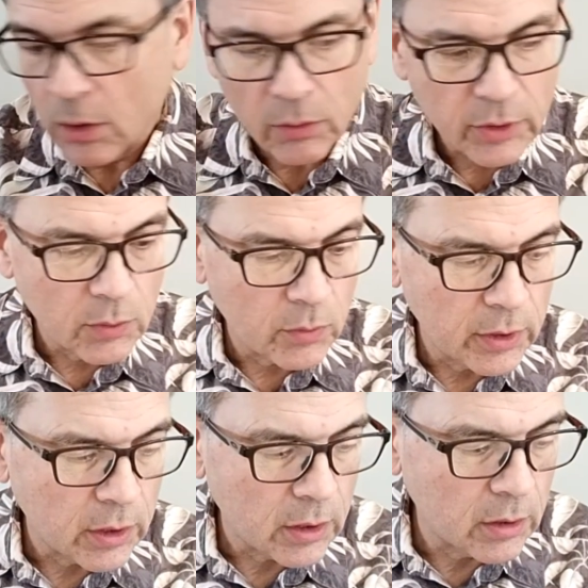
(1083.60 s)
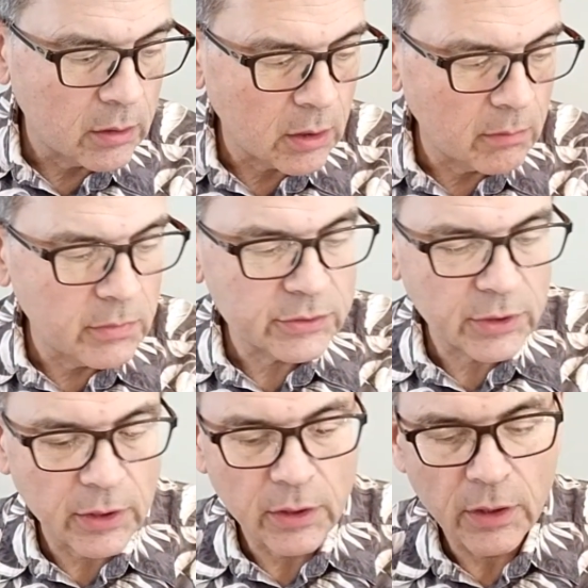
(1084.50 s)
Okay, we are
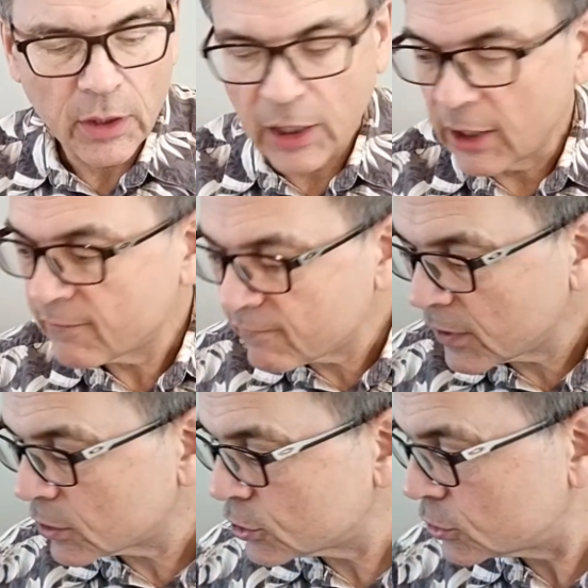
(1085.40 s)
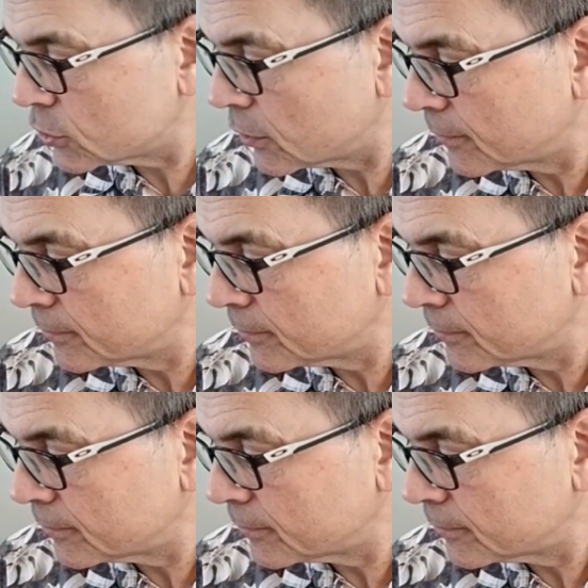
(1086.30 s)
missing a fish.